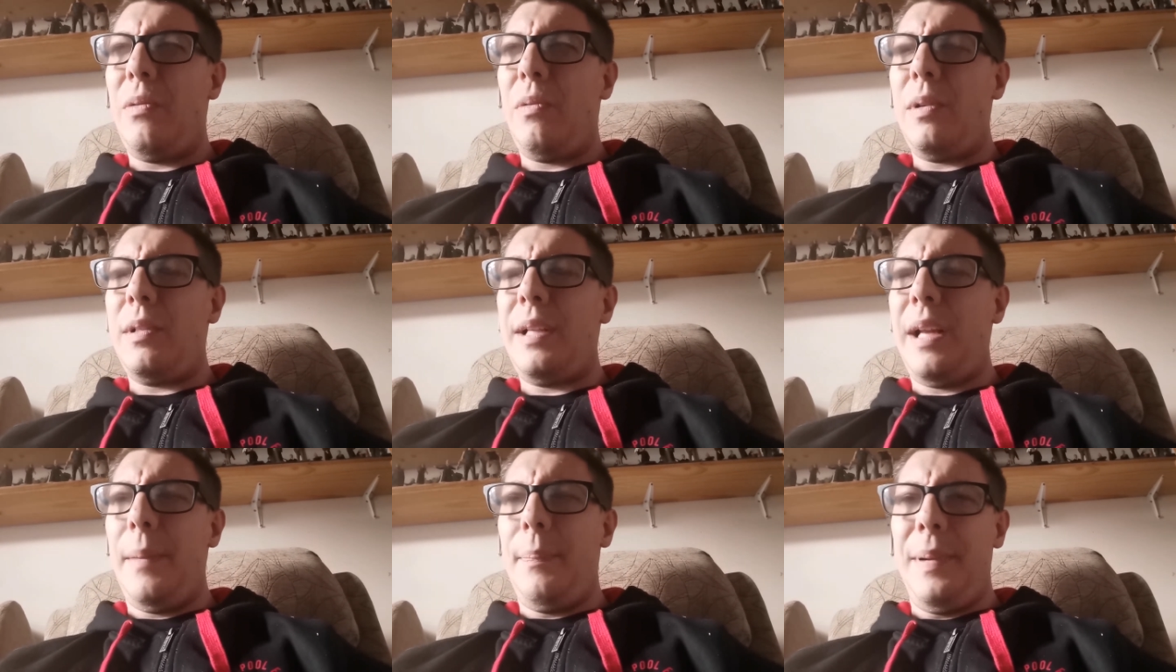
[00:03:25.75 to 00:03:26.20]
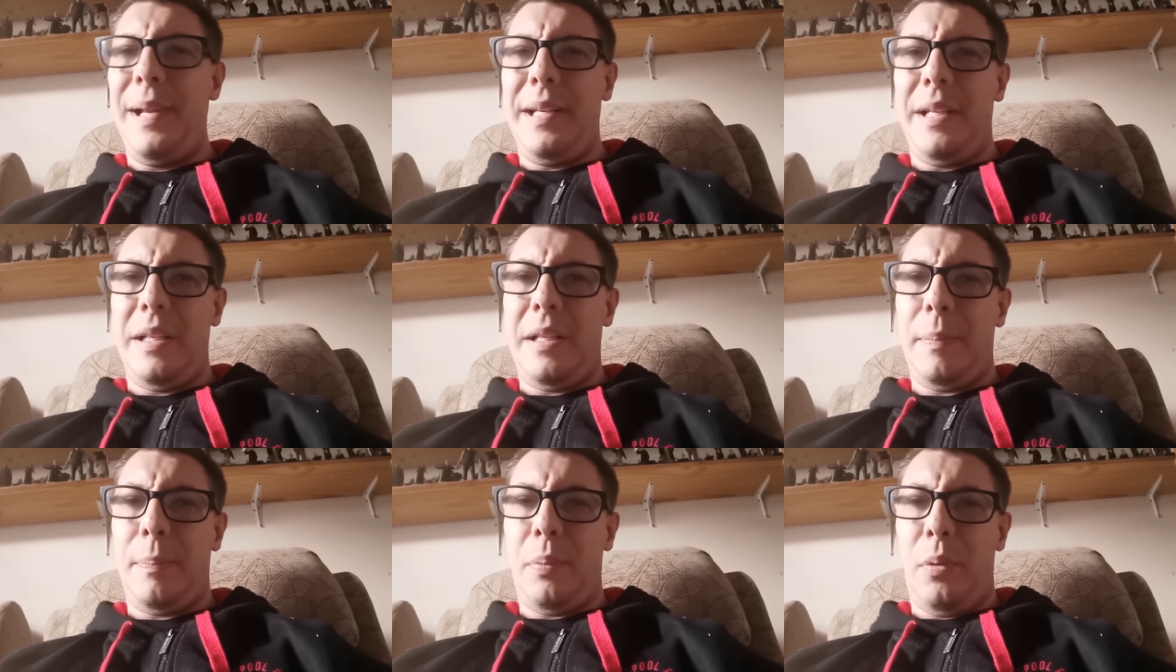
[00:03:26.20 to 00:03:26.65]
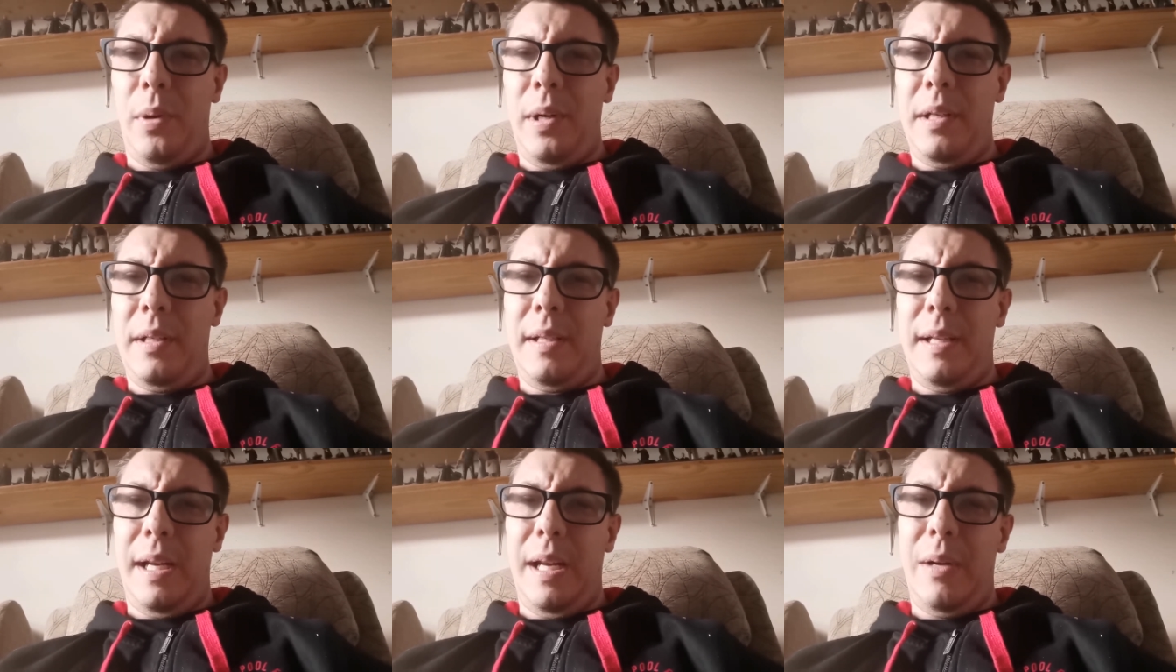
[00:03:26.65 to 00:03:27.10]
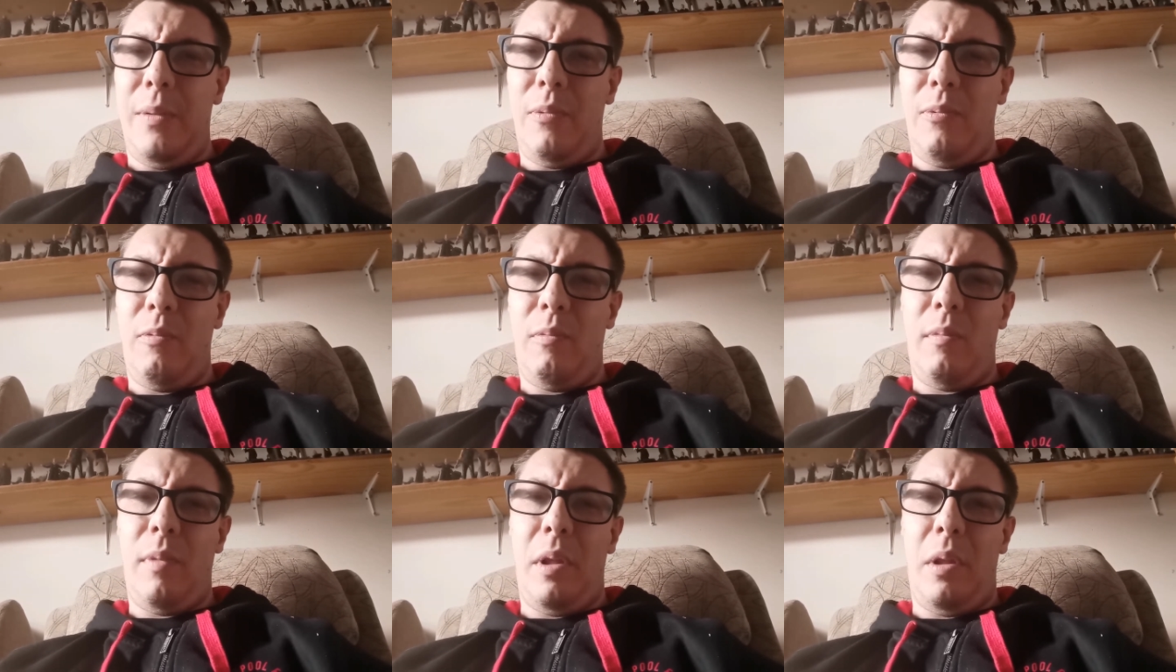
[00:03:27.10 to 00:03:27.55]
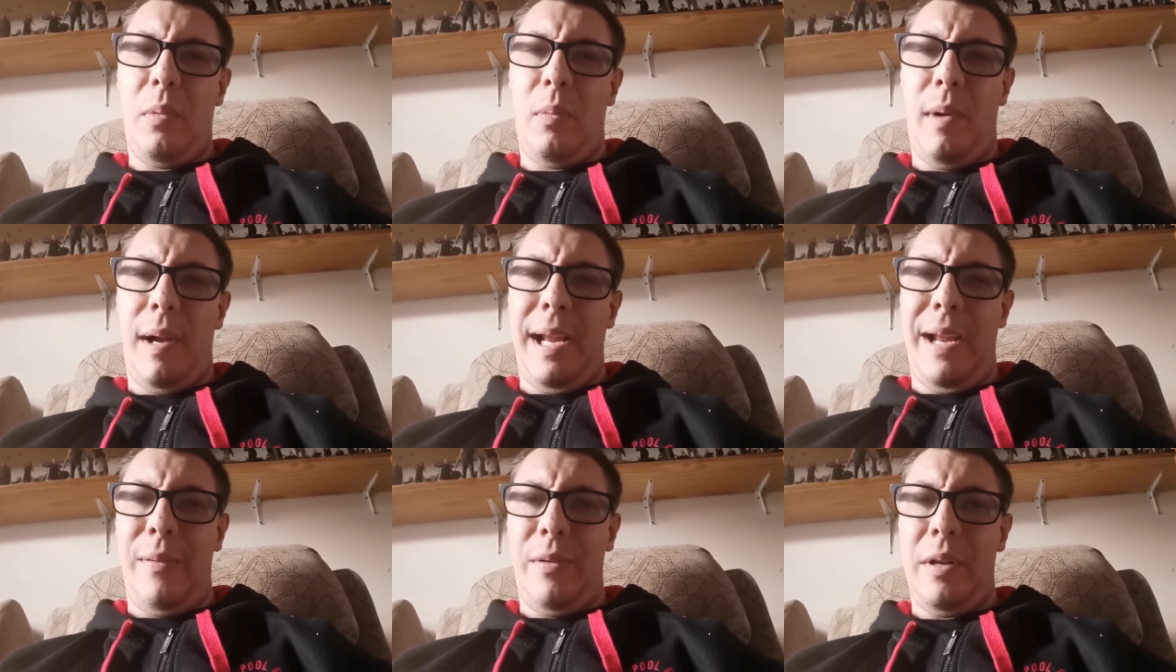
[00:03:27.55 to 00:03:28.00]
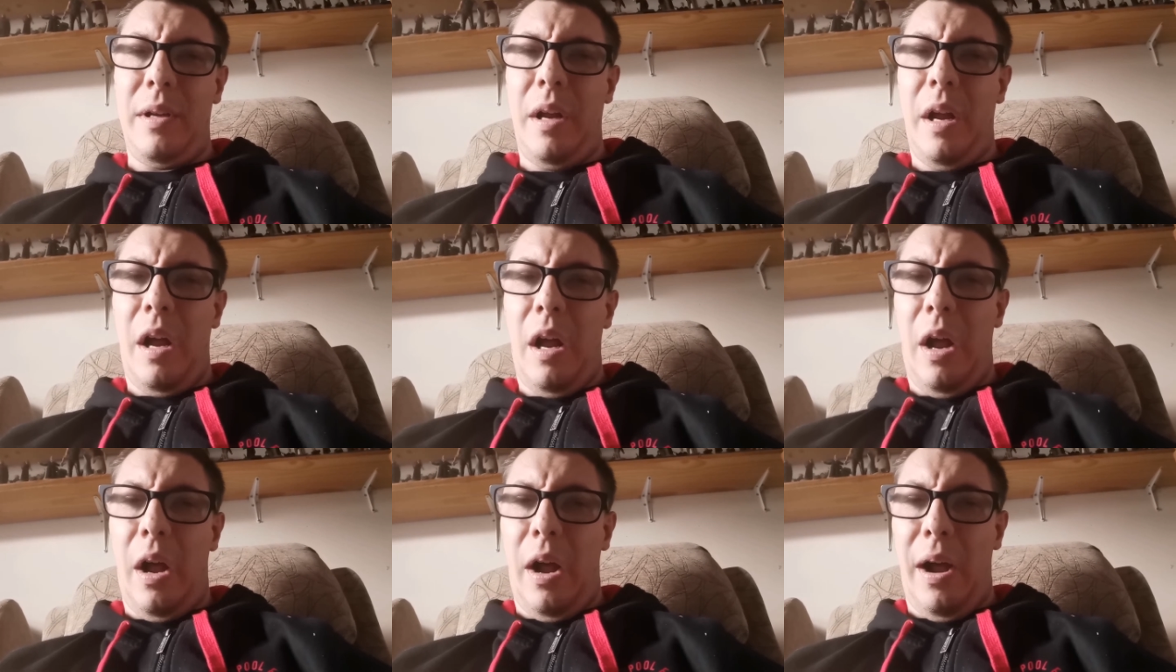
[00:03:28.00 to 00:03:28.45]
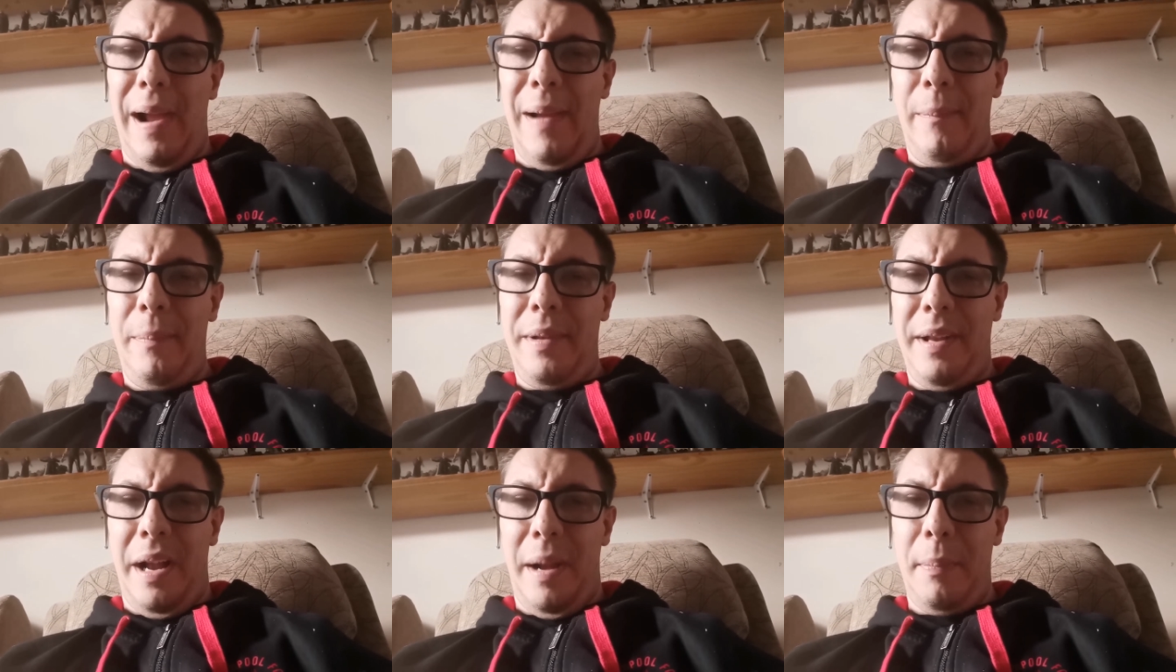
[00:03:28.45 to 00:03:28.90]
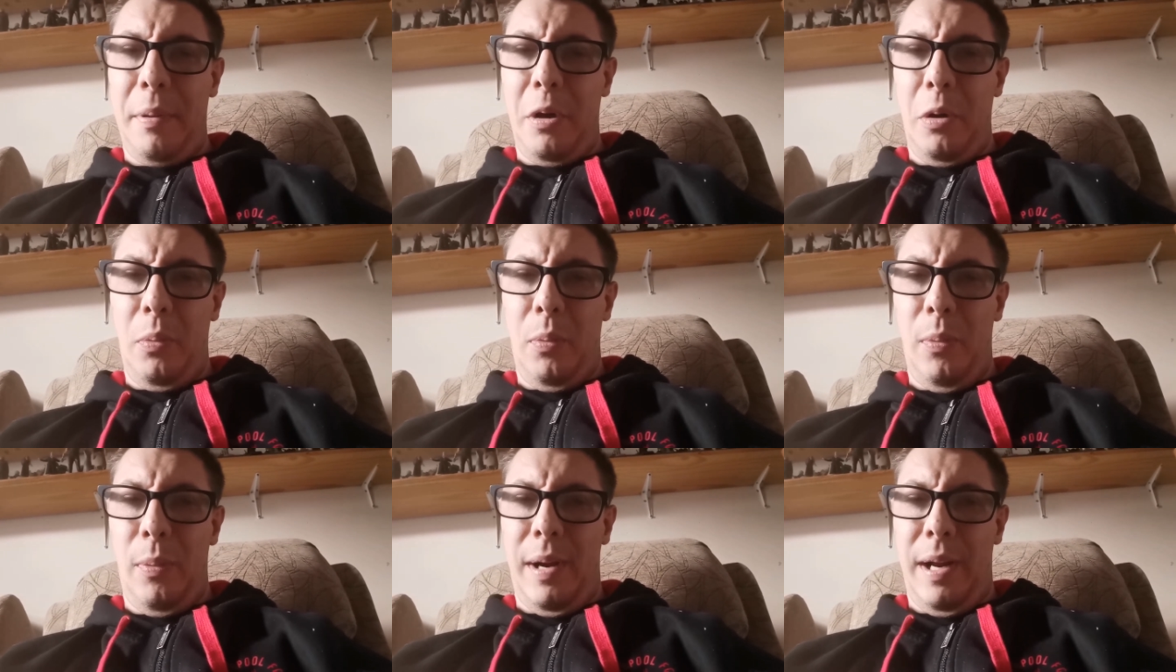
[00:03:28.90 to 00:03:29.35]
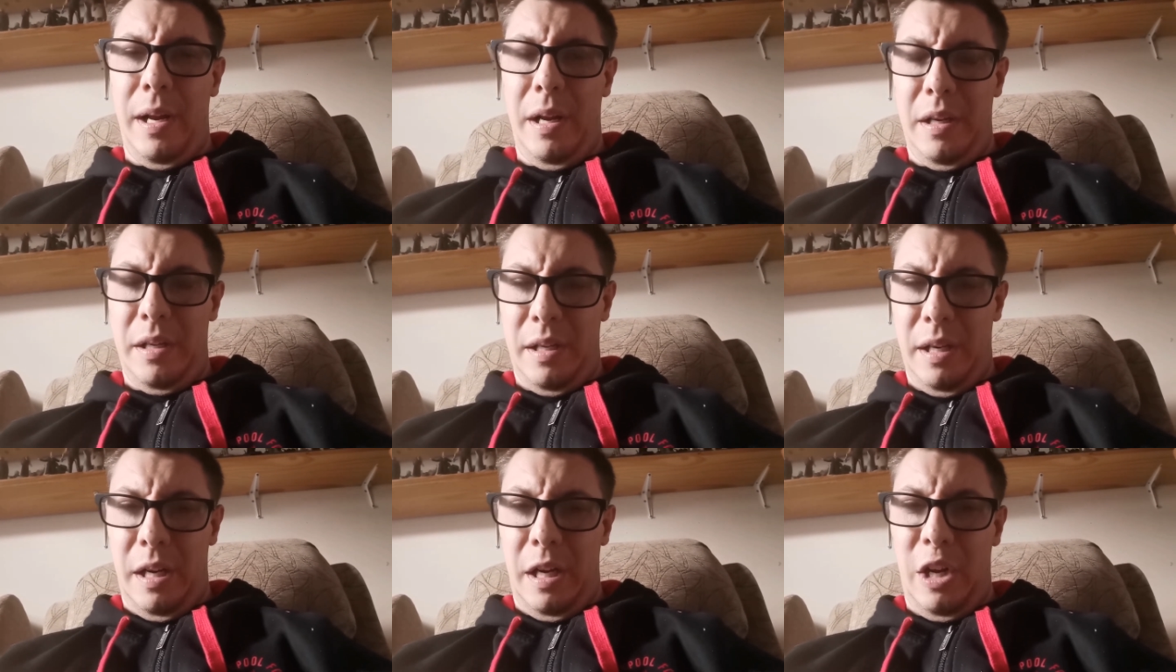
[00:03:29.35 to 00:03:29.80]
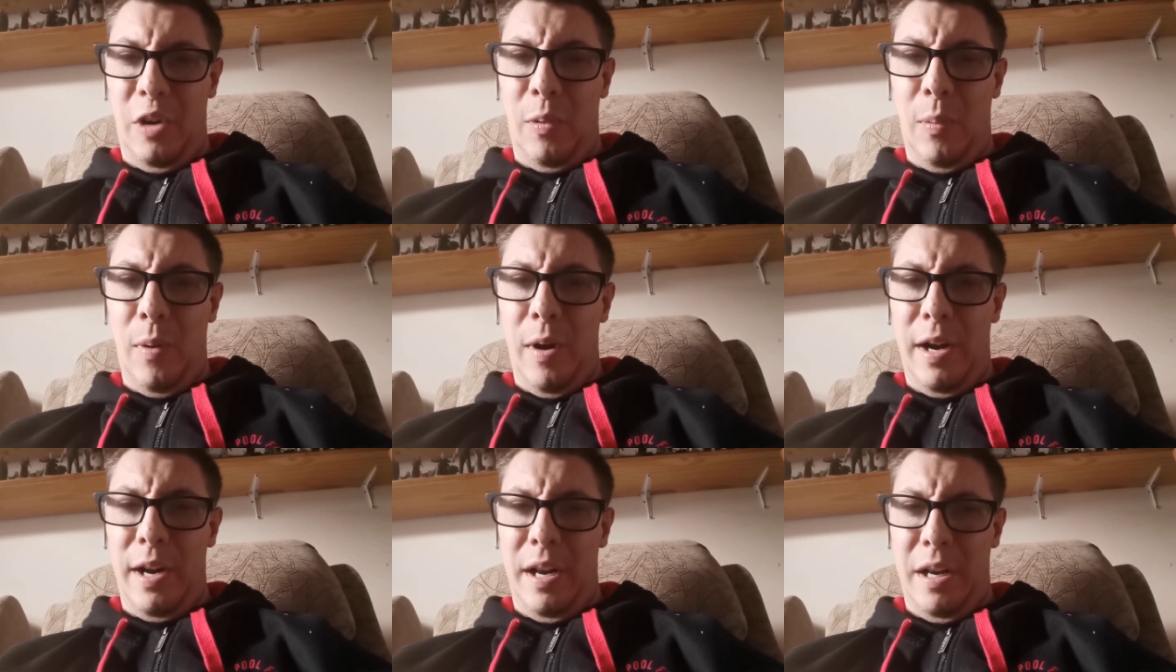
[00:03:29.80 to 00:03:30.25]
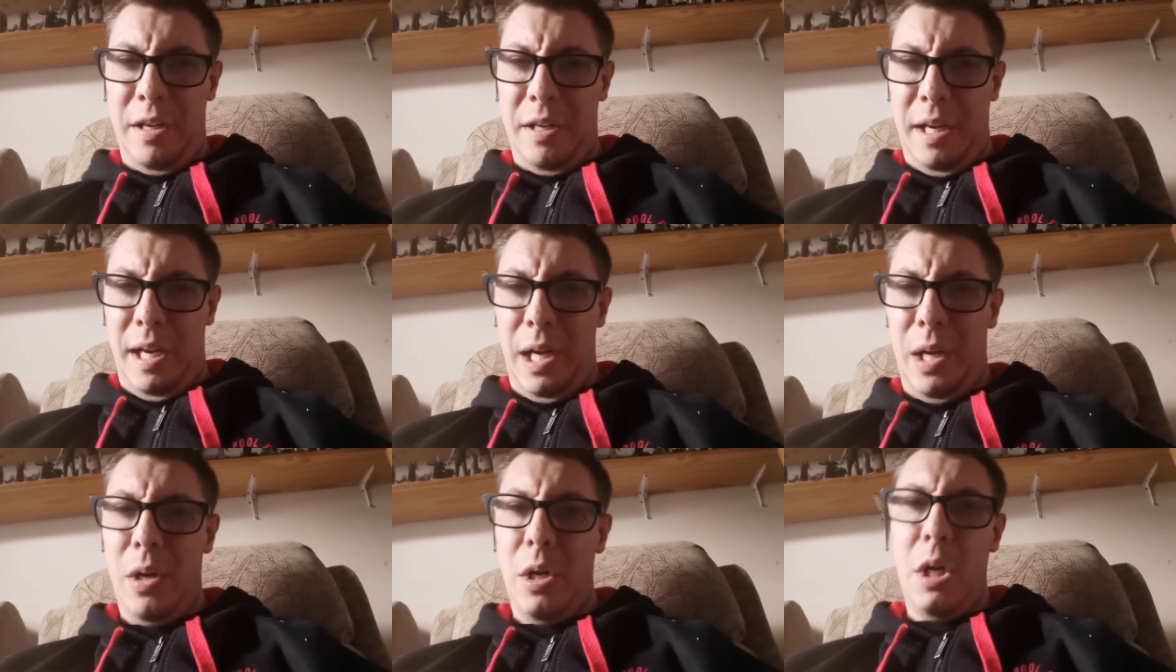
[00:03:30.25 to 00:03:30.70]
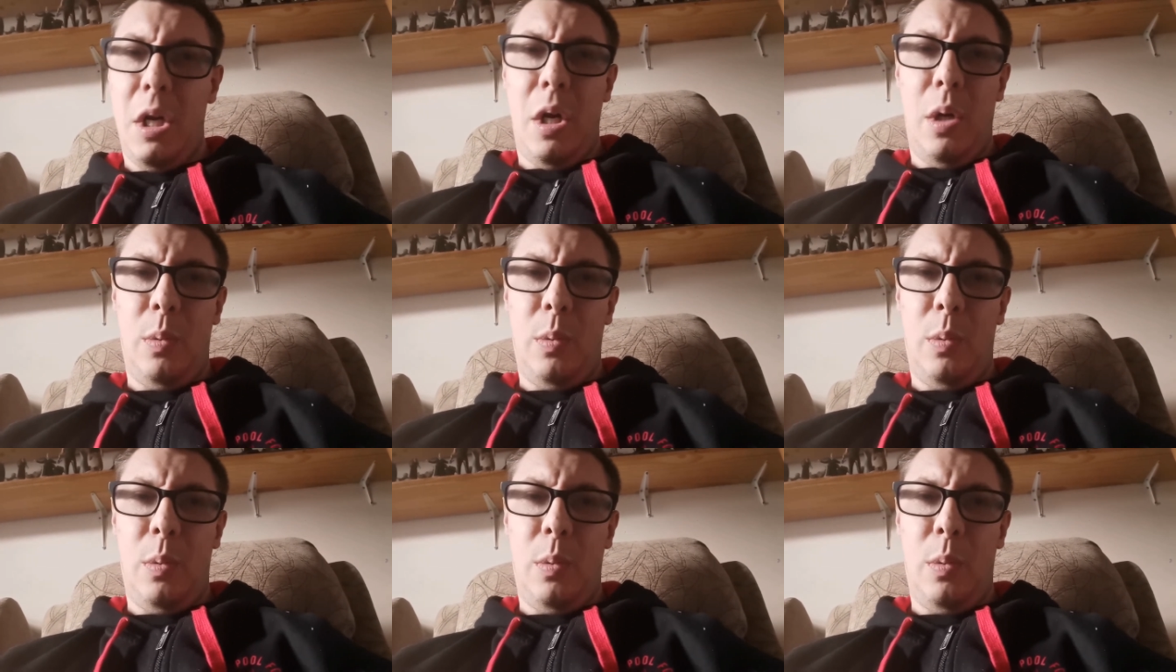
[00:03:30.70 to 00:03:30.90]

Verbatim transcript: Was it a bit disappointing with the way it was hyped up? Who we were going to see? Who weren't going to see?